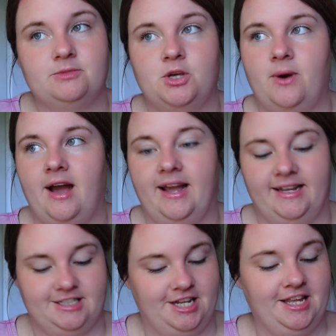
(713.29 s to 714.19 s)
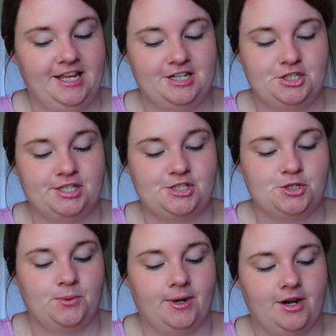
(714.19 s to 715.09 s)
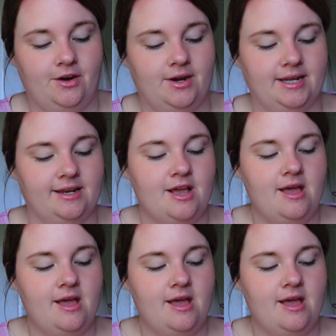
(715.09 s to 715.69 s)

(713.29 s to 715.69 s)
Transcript: So I didn't get a chance to work on